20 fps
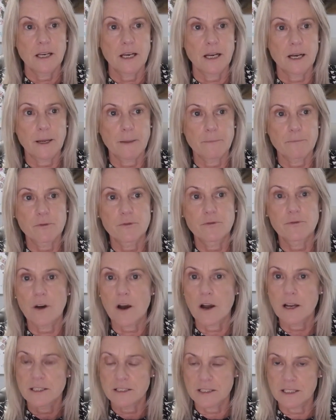
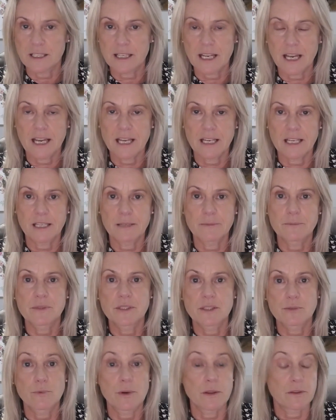find it
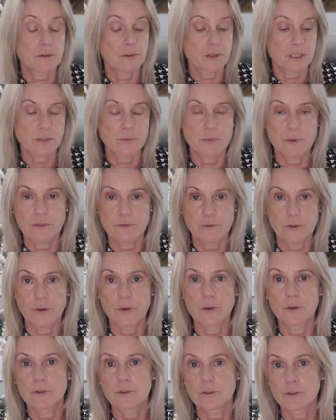games, whether it's with
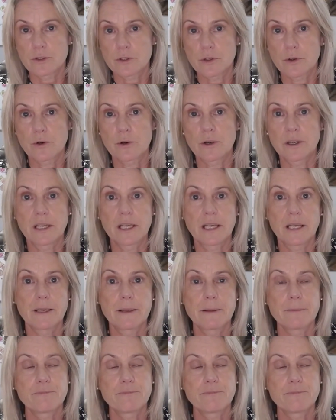food or a toy.